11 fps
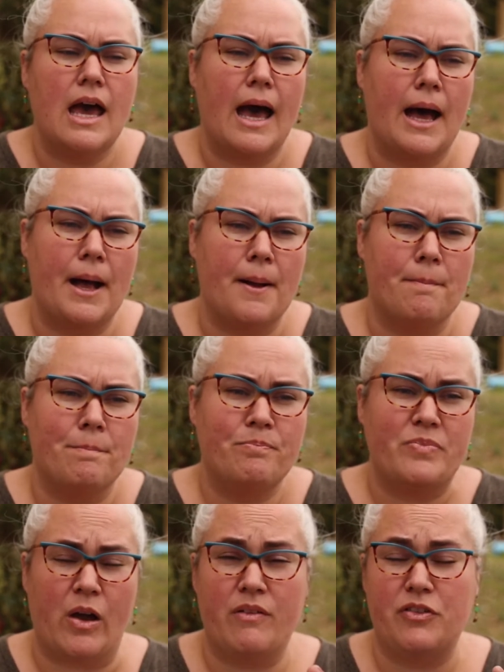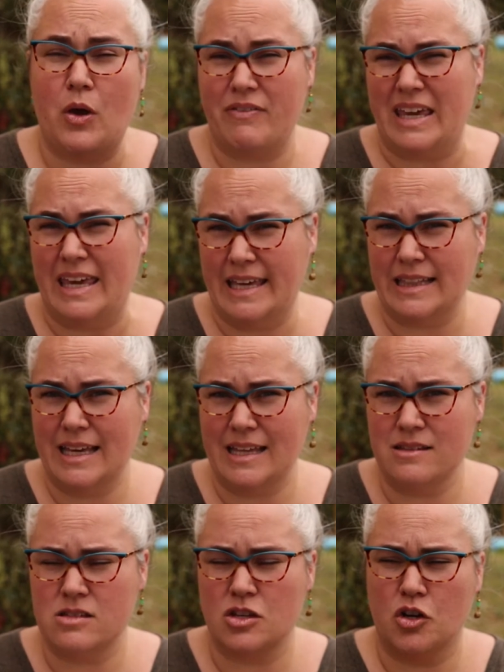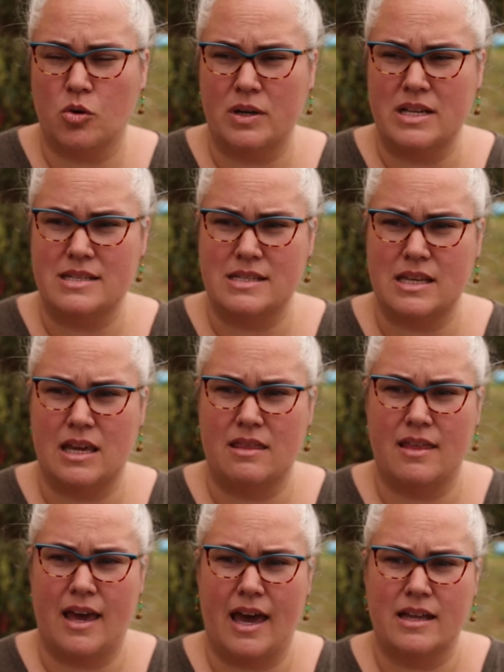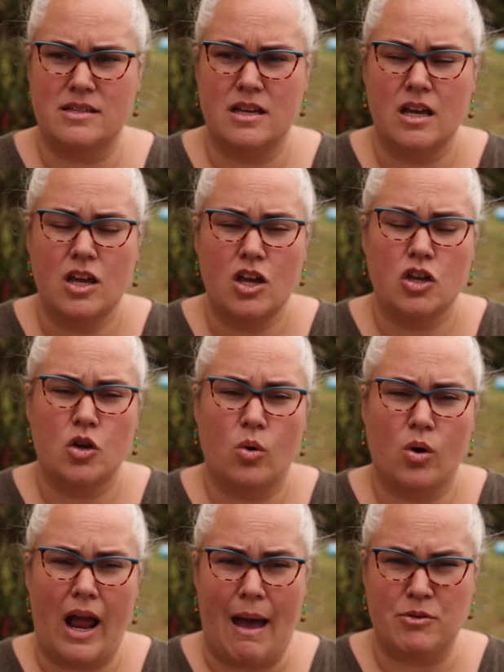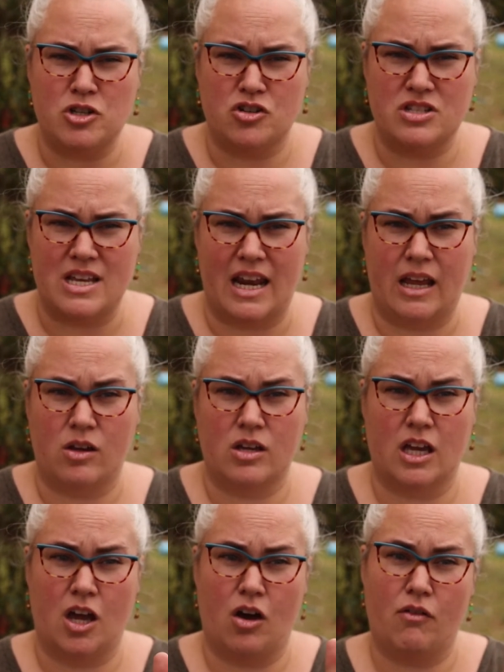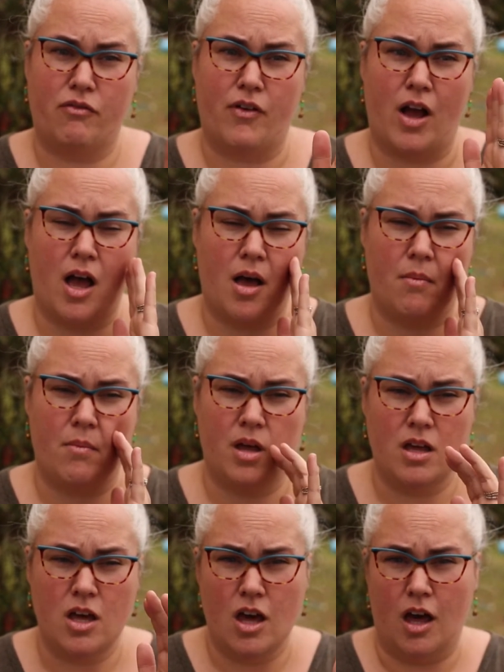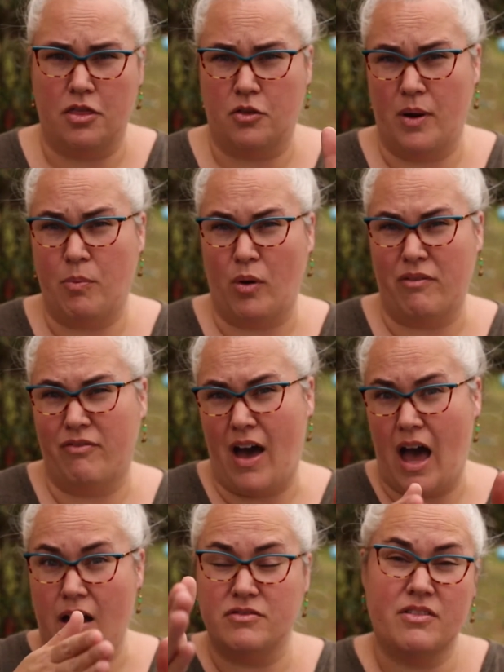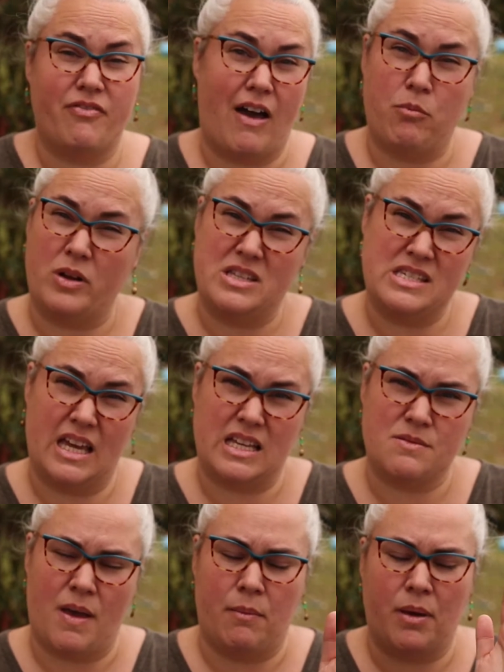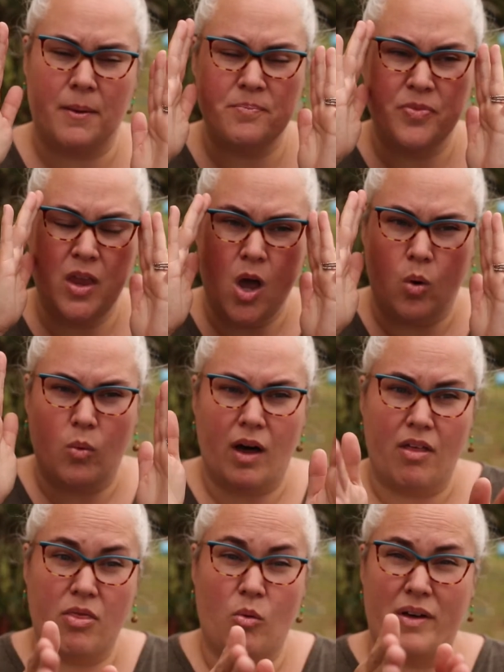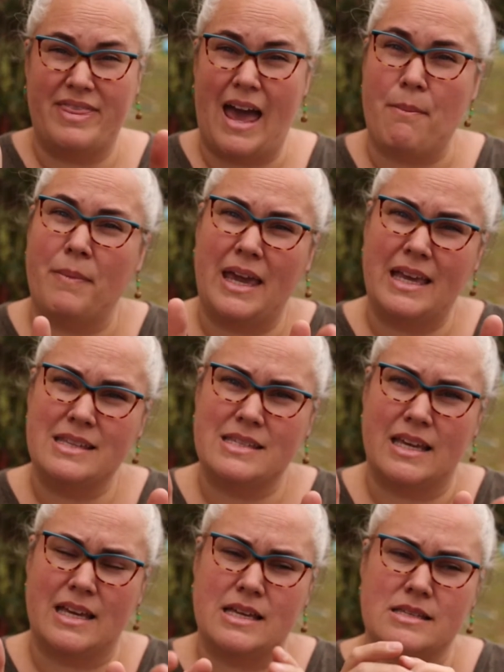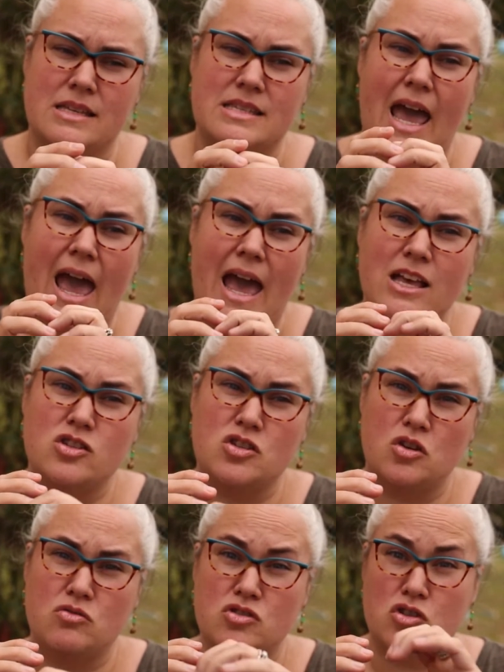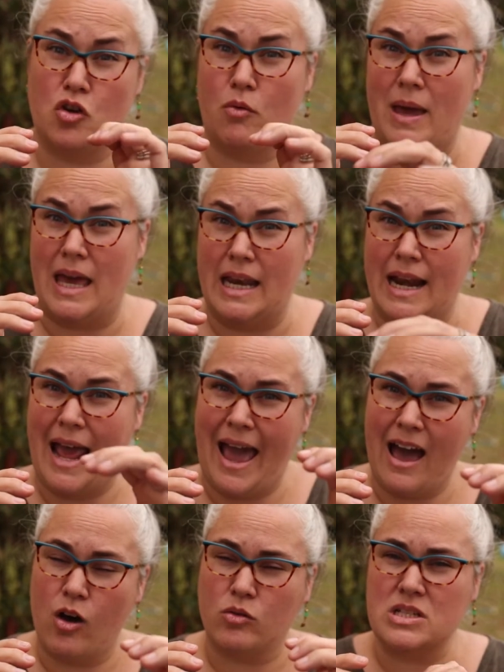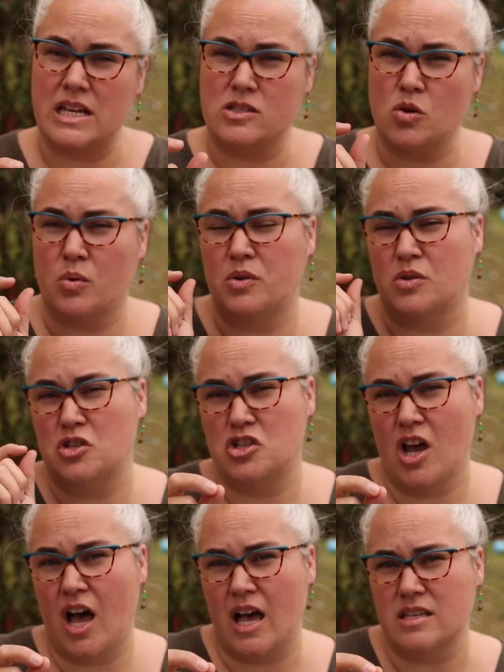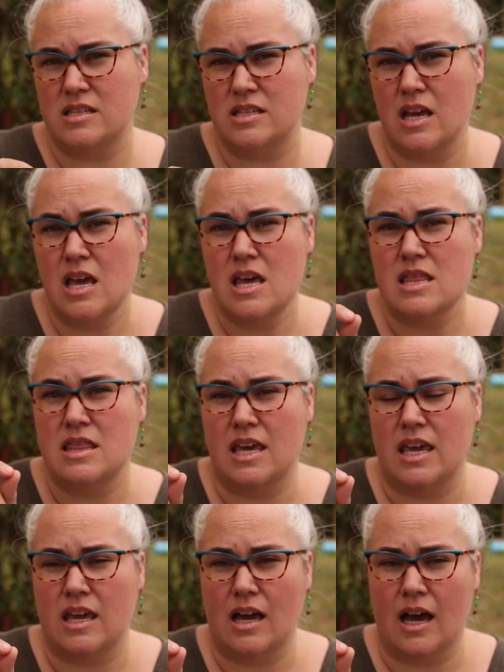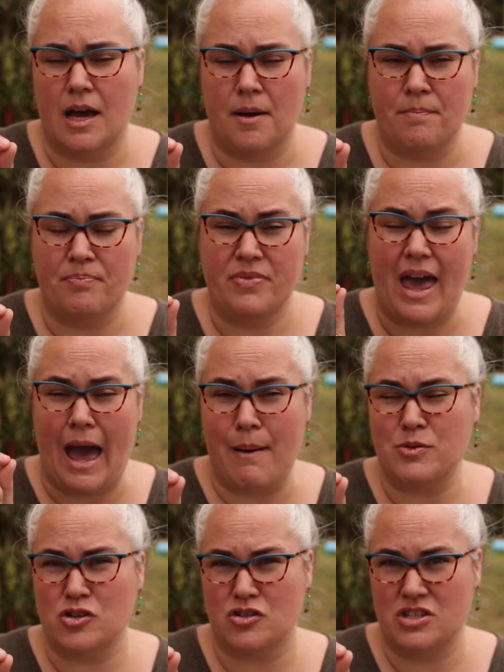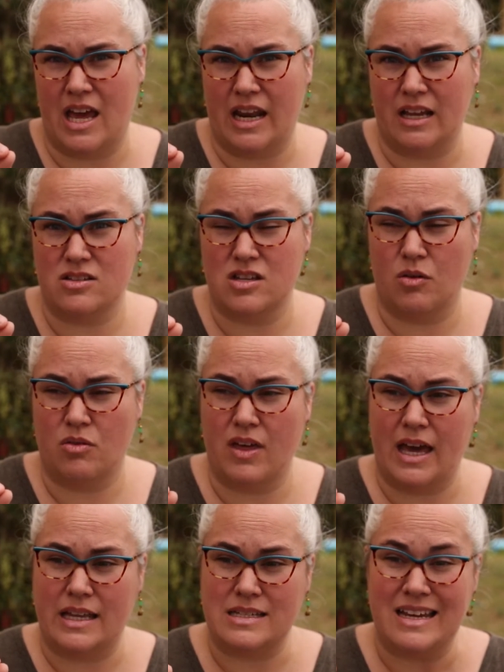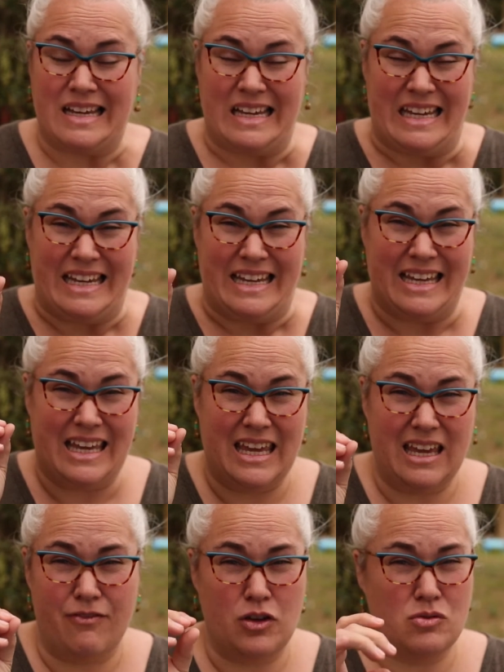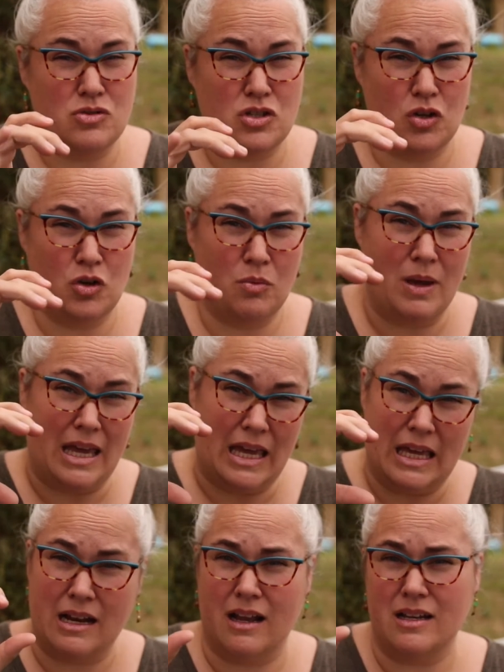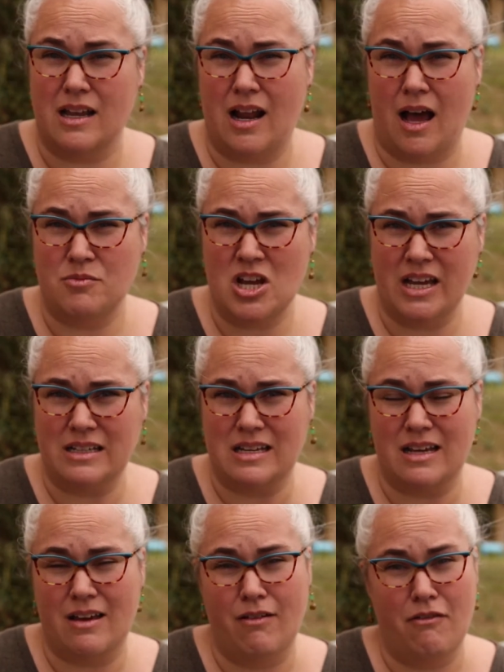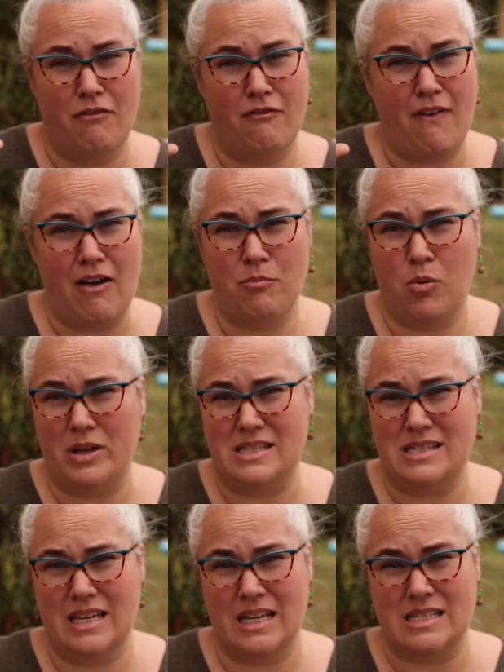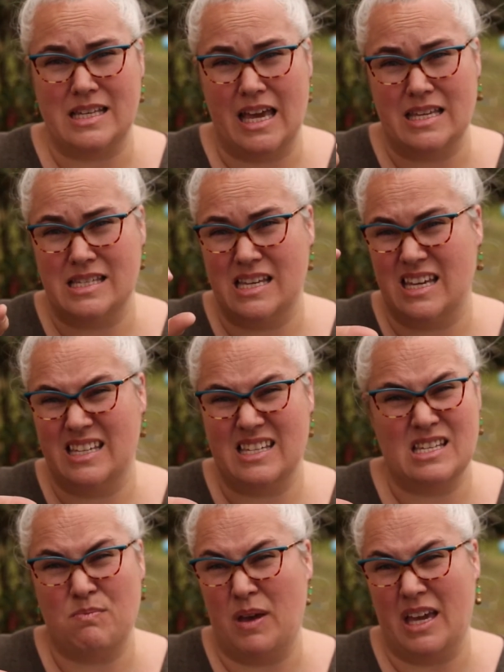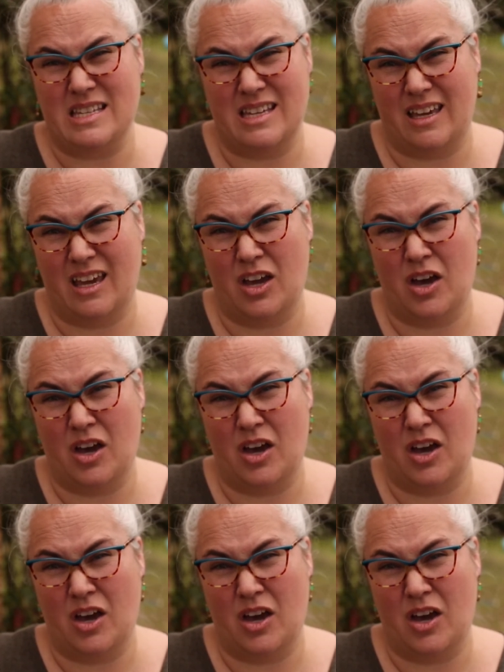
Now if you have a kit lens, you're going to see that your aperture setting can go from a 3.5 to 5.6 maybe. Well, what that means is as you zoom in and out, it's going to adjust the aperture setting so that if you zoom in on an object, 5.6 is as big as it can